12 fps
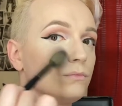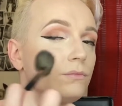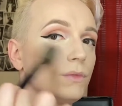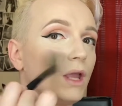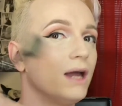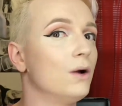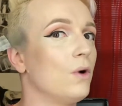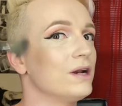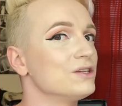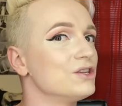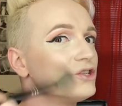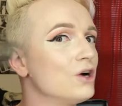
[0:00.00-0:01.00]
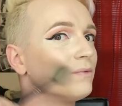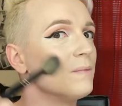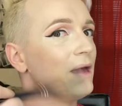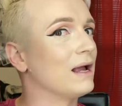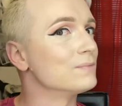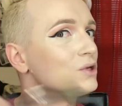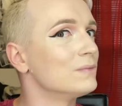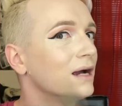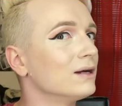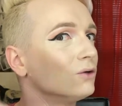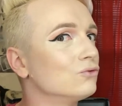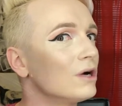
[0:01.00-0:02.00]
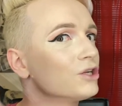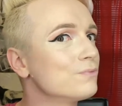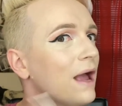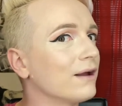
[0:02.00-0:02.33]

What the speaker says: I don't want to disturb the makeup, so I'm not going to rush back and